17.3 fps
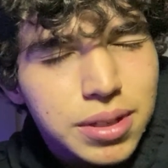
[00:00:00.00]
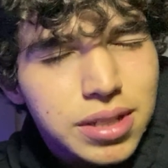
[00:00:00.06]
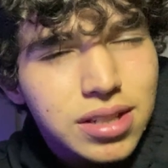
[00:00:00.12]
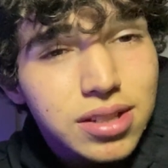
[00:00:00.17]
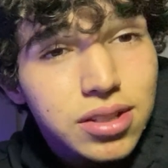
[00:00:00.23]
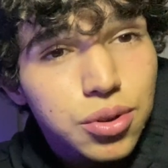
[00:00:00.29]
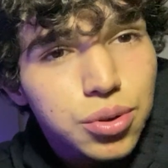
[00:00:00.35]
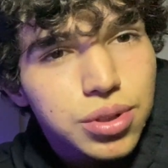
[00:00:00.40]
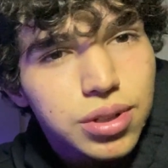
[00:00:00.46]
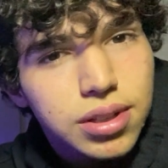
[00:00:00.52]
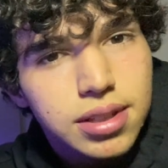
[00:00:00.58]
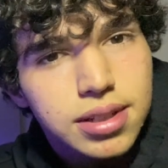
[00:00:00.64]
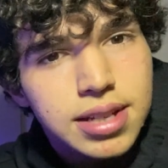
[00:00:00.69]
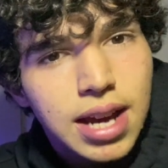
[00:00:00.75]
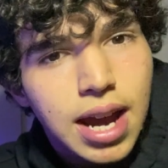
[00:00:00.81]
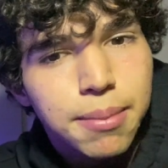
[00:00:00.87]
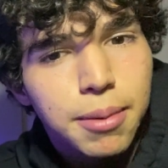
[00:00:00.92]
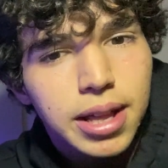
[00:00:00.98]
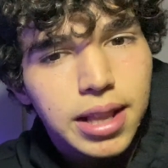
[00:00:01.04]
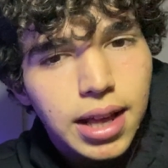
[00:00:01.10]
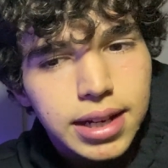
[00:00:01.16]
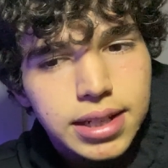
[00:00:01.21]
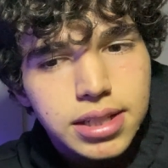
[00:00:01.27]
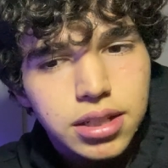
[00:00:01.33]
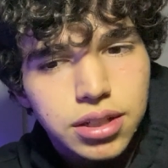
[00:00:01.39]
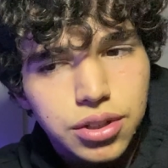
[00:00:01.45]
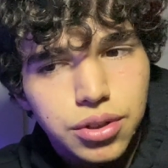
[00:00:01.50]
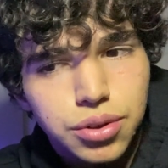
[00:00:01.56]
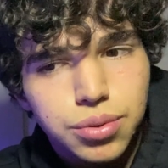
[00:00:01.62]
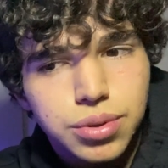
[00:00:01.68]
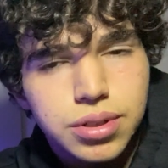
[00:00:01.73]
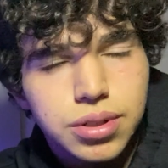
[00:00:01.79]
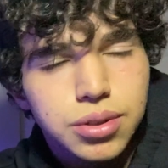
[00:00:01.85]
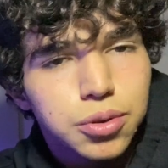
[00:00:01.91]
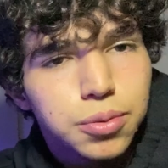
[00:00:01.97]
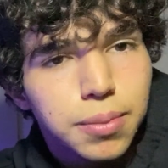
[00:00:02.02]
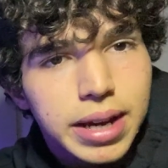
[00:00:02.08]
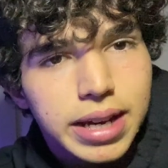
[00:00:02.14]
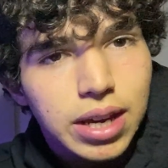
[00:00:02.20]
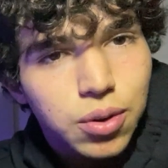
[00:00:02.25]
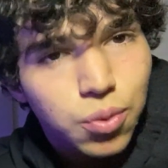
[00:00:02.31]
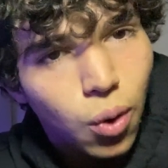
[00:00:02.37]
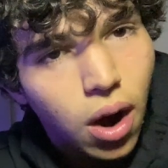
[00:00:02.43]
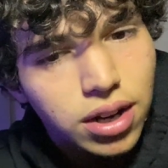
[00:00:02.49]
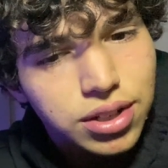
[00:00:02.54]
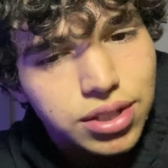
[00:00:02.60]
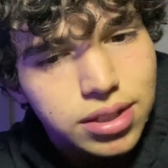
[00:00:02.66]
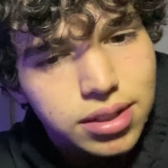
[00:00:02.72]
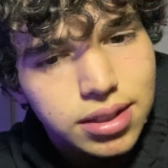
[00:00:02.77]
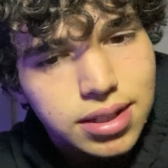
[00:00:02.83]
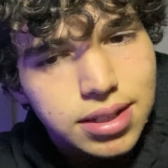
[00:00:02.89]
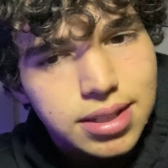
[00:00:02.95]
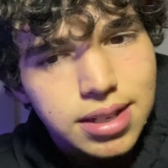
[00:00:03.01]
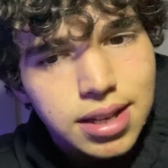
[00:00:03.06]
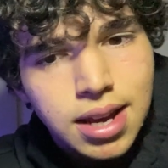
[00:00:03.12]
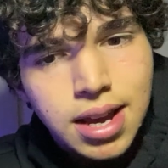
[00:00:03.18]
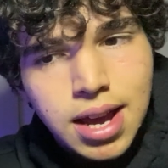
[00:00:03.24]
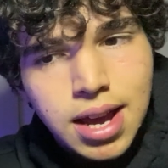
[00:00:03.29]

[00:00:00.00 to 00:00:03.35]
This is usually the time I like to use to make a watch list,